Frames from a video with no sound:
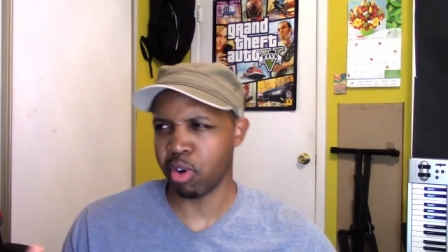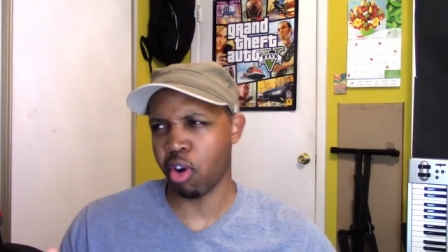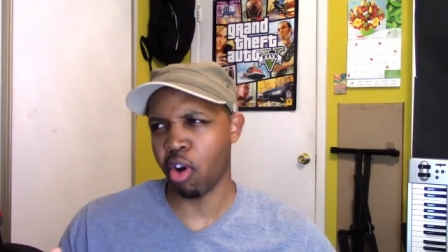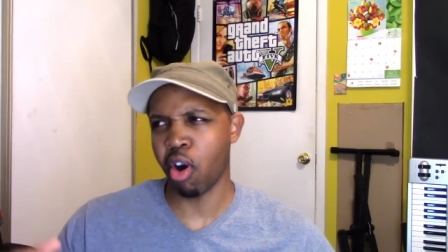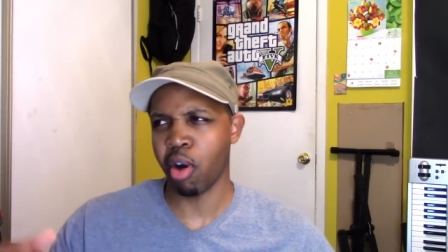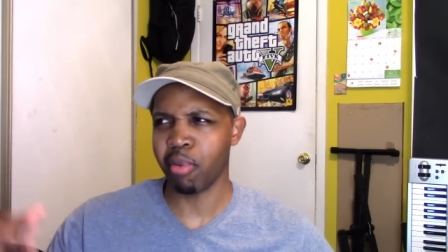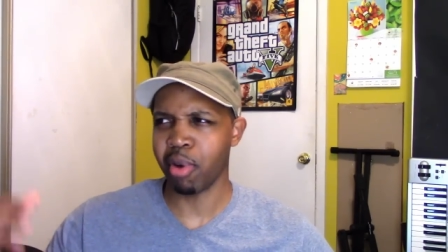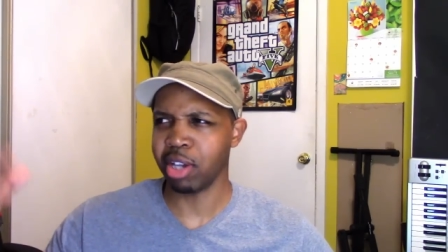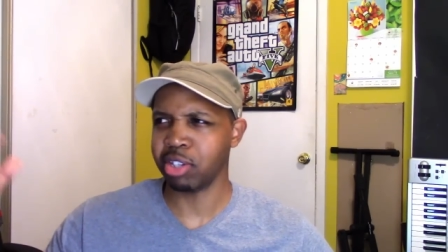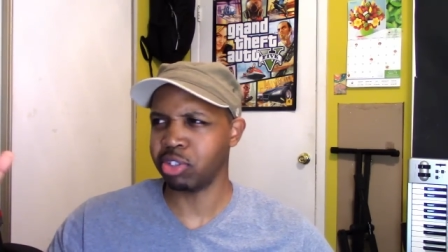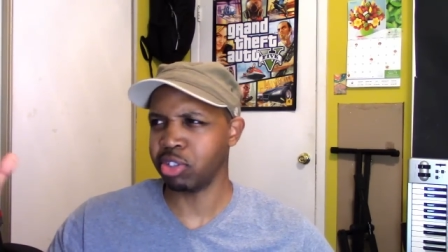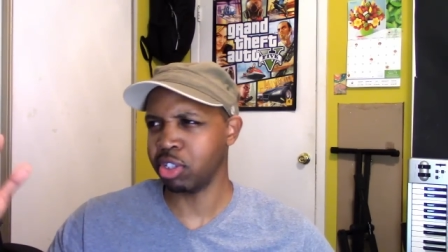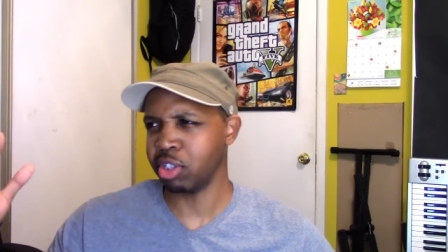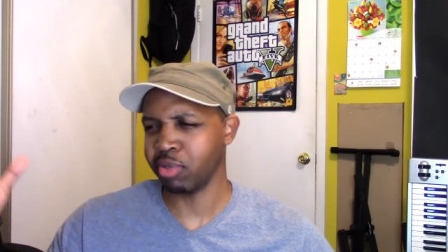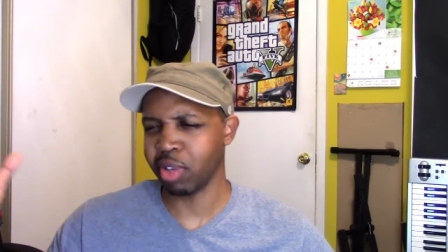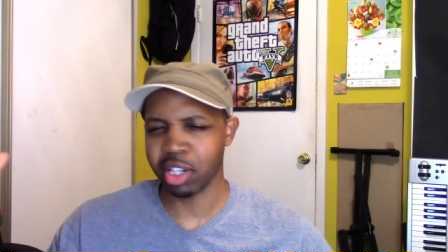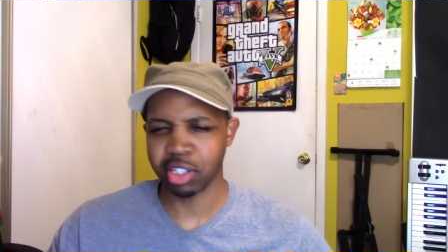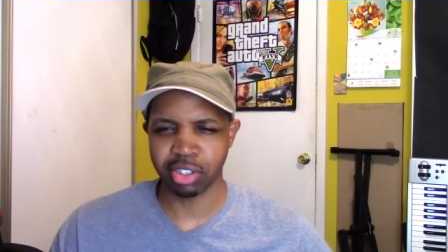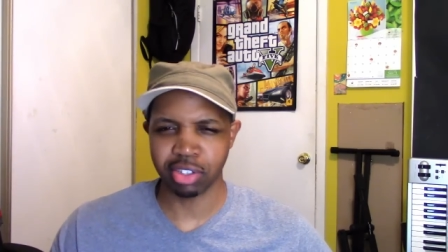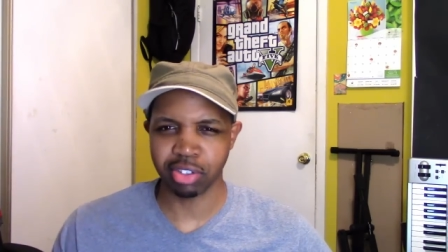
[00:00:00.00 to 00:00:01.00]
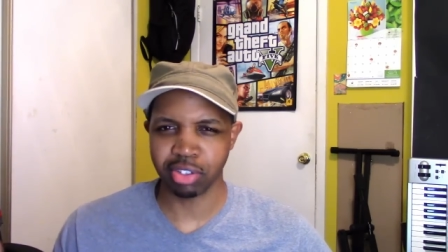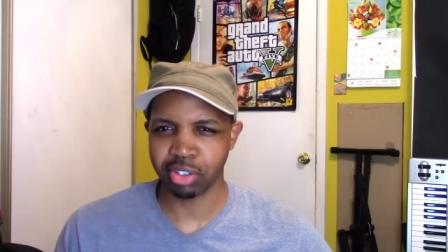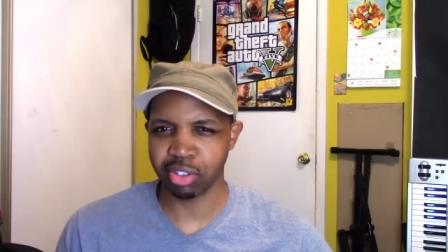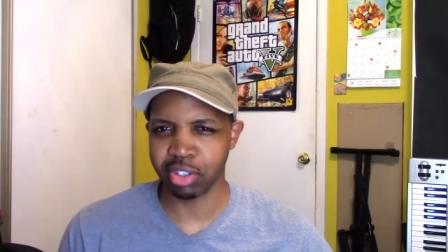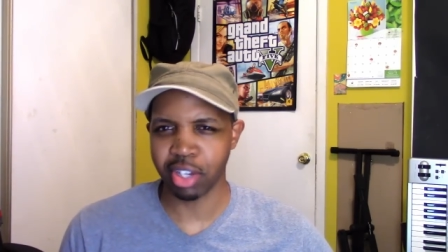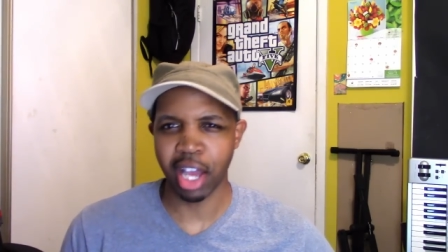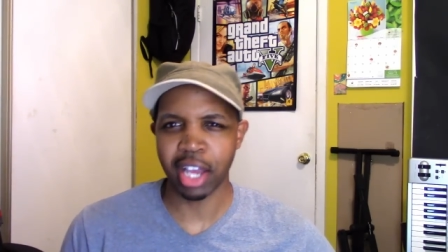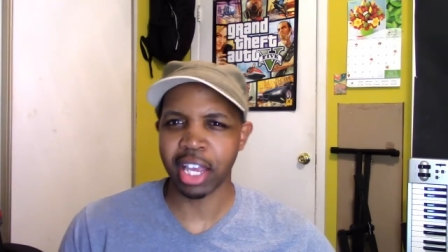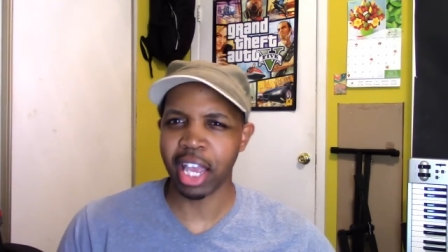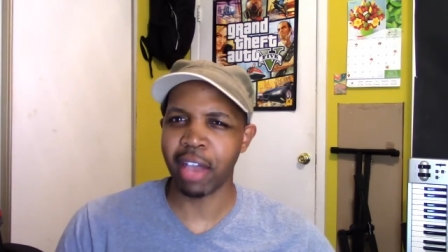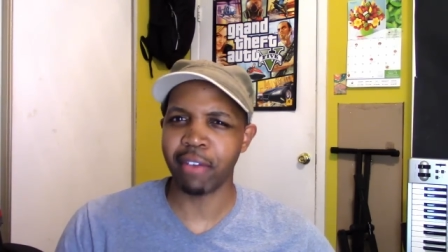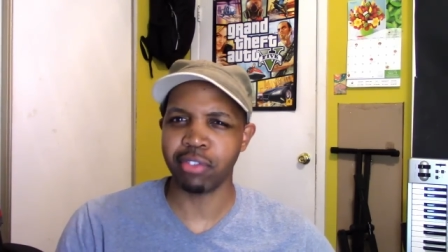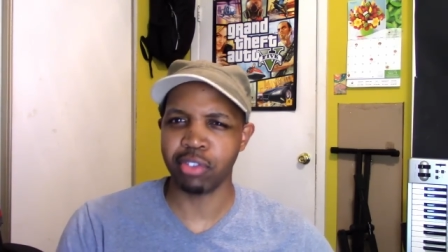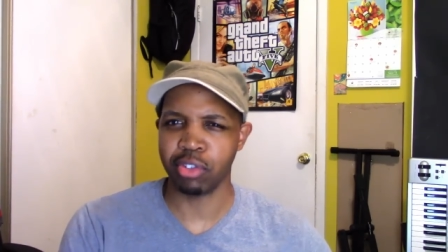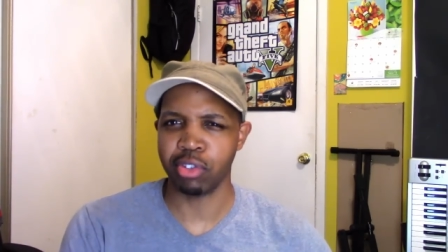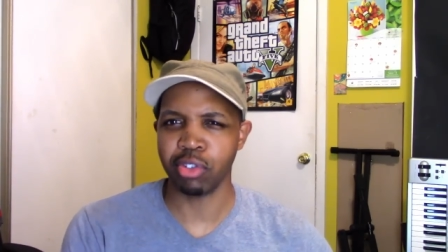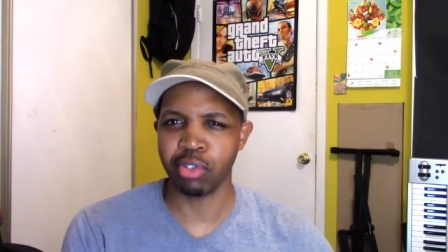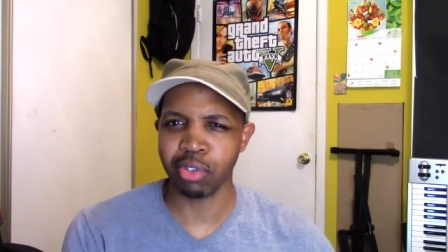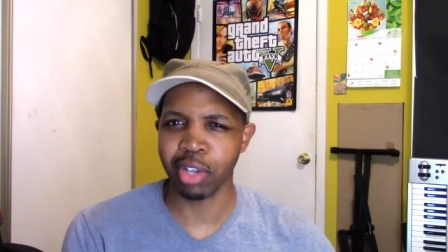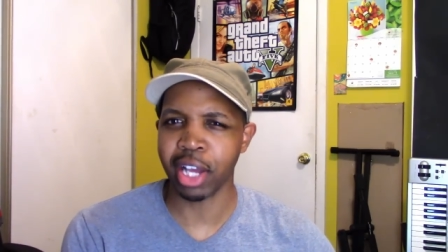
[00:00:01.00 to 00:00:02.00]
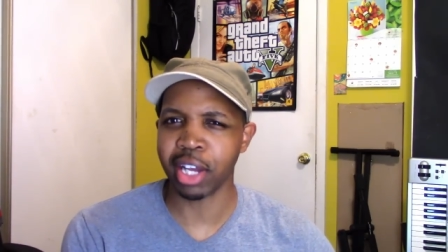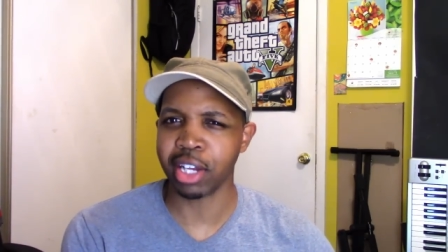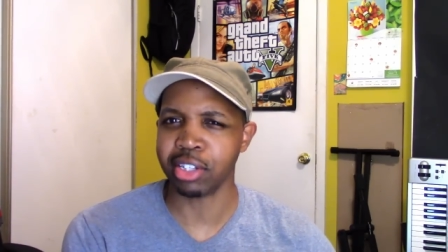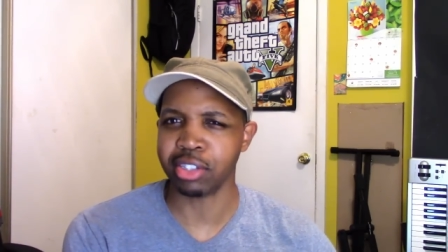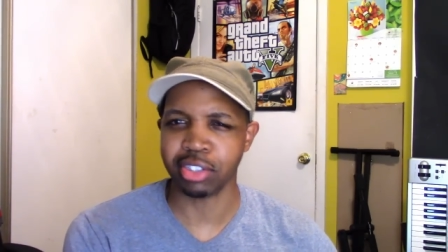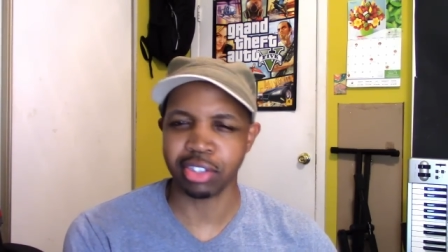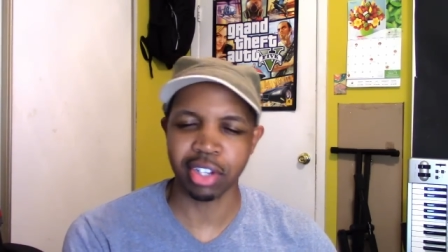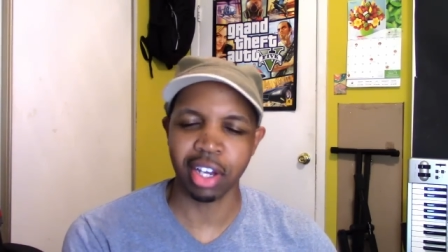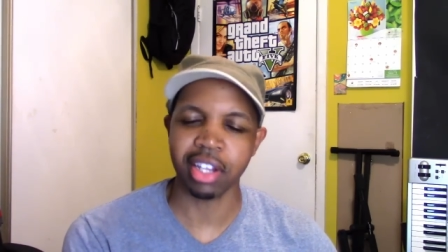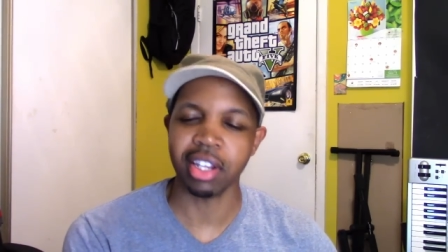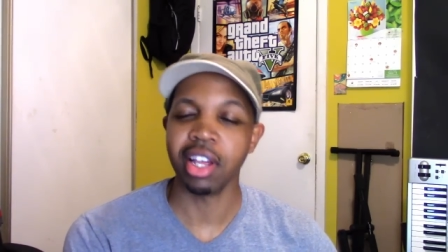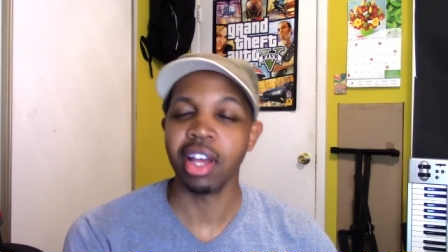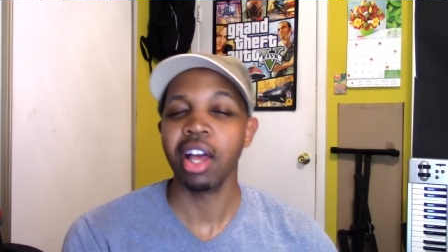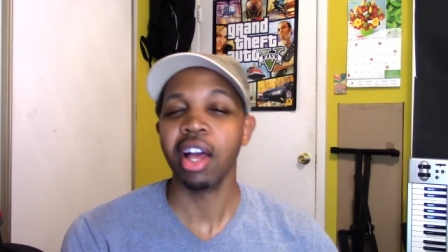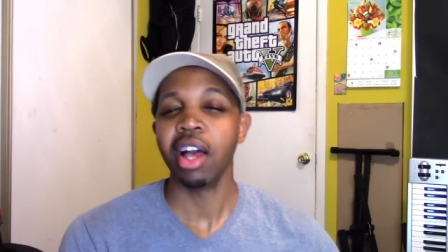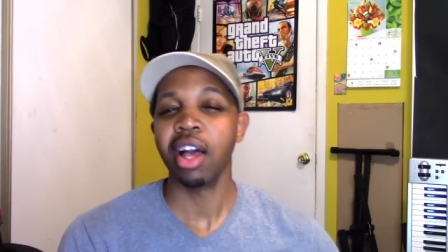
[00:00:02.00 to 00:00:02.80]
all my generations, and I gave it to you like a son.